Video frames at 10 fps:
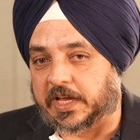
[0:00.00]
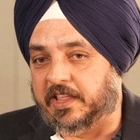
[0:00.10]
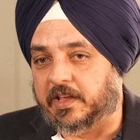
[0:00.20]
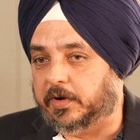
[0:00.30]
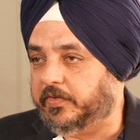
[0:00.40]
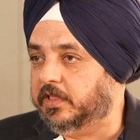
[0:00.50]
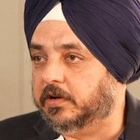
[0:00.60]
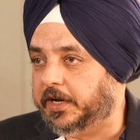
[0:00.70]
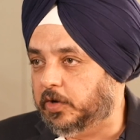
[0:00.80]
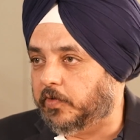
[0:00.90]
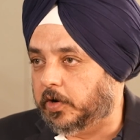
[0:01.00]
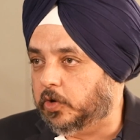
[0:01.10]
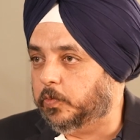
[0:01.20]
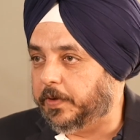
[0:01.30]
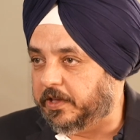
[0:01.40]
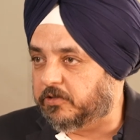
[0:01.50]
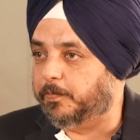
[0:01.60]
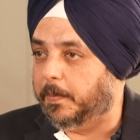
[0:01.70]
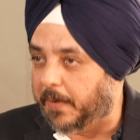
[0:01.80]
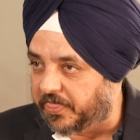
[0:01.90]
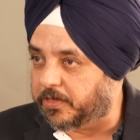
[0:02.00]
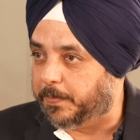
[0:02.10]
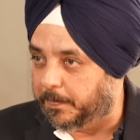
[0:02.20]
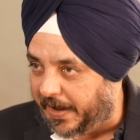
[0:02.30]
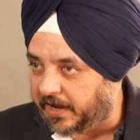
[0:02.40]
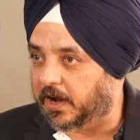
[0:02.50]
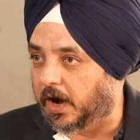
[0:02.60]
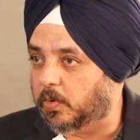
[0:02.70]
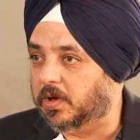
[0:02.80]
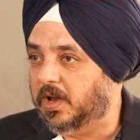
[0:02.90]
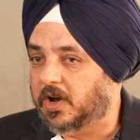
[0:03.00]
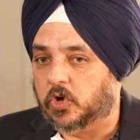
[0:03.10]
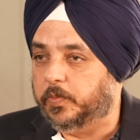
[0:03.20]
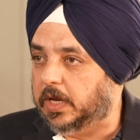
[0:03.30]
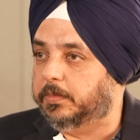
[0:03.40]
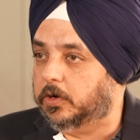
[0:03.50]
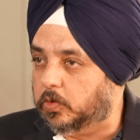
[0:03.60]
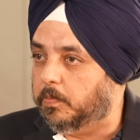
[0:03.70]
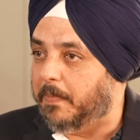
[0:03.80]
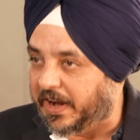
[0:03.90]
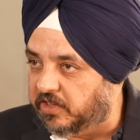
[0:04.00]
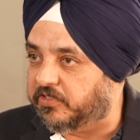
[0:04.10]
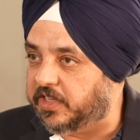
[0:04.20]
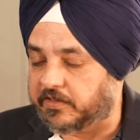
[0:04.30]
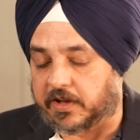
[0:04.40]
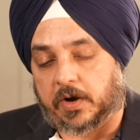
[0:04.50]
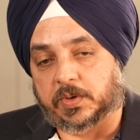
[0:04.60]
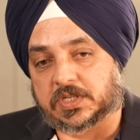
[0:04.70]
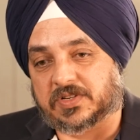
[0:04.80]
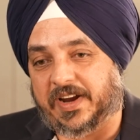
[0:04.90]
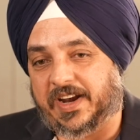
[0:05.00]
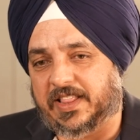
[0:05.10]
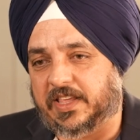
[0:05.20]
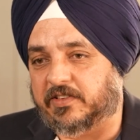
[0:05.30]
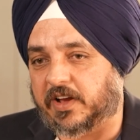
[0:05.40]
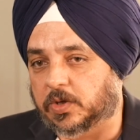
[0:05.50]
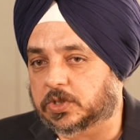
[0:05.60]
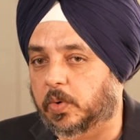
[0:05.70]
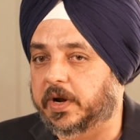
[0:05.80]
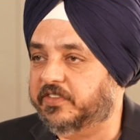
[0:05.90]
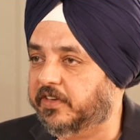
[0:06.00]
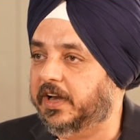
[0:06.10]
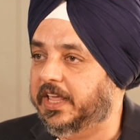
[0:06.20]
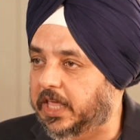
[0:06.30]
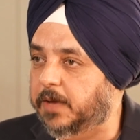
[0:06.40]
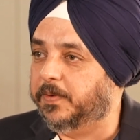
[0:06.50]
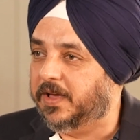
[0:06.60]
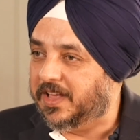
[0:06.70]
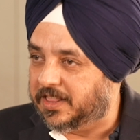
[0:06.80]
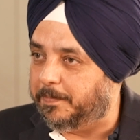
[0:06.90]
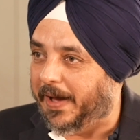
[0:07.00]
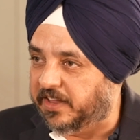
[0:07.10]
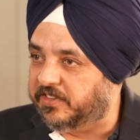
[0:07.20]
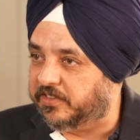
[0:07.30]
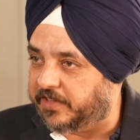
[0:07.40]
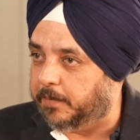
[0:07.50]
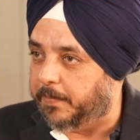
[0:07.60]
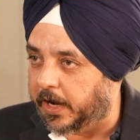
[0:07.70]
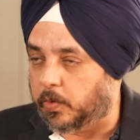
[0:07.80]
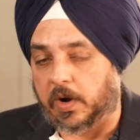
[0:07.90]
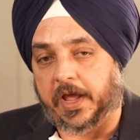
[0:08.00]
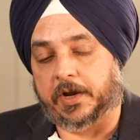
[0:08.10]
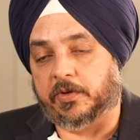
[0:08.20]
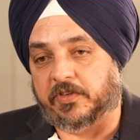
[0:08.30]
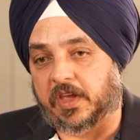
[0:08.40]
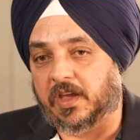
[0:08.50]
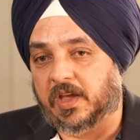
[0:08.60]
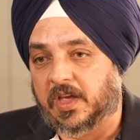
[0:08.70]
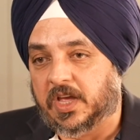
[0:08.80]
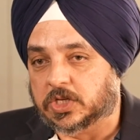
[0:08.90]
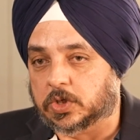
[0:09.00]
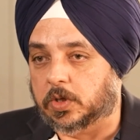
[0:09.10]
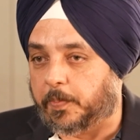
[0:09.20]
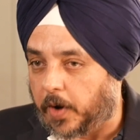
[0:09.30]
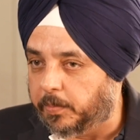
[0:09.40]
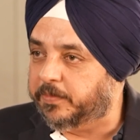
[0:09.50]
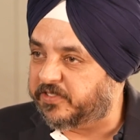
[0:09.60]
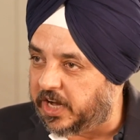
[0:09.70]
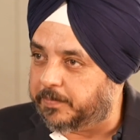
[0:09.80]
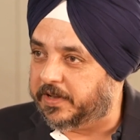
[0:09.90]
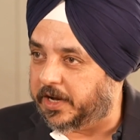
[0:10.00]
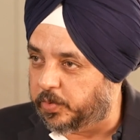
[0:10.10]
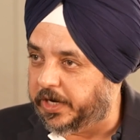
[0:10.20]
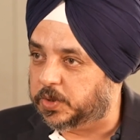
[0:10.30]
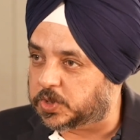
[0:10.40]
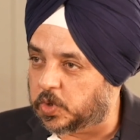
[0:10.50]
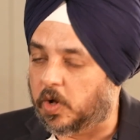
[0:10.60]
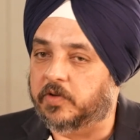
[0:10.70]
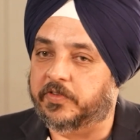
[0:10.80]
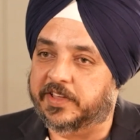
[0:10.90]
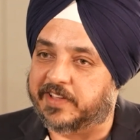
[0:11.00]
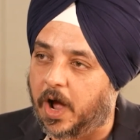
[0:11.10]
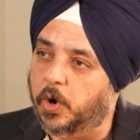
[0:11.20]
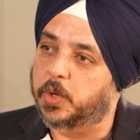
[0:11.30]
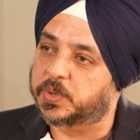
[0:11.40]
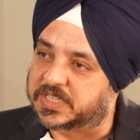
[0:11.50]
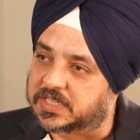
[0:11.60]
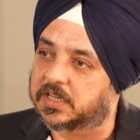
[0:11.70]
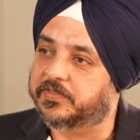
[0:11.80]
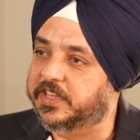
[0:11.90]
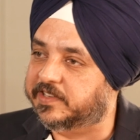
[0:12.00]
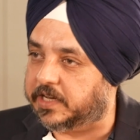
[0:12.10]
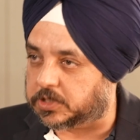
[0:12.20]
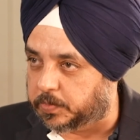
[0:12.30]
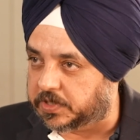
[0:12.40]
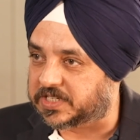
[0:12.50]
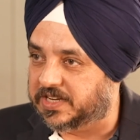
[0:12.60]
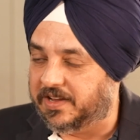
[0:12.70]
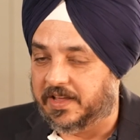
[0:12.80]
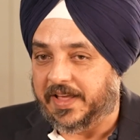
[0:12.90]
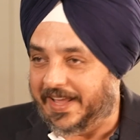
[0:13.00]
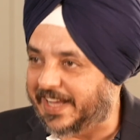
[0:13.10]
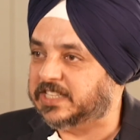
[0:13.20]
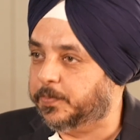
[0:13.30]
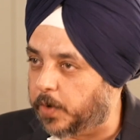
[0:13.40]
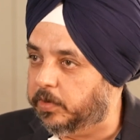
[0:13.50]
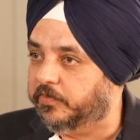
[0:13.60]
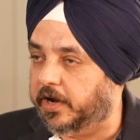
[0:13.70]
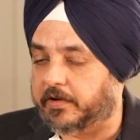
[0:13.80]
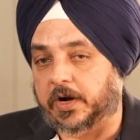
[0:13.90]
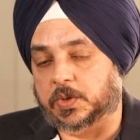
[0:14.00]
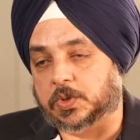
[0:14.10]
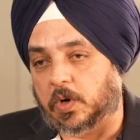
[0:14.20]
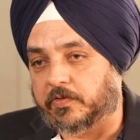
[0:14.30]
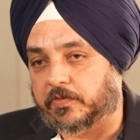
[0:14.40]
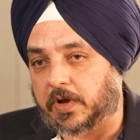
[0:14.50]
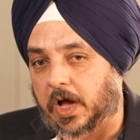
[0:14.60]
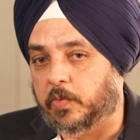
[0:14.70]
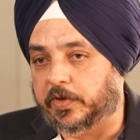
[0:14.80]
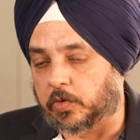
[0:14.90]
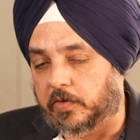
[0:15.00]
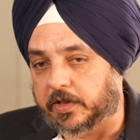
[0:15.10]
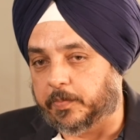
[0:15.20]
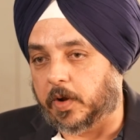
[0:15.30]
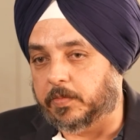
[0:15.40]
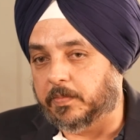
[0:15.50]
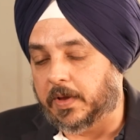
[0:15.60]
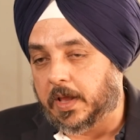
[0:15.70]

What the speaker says: anything between 30 to 40 rupees per month per bank account to be able to manage these accounts, right? And these accounts don't necessarily keep the balances that a bank would like to see. So the problem statement that you need to solve is, how do you serve these customers? And that's the problem we are trying to solve. How are we solving the problem?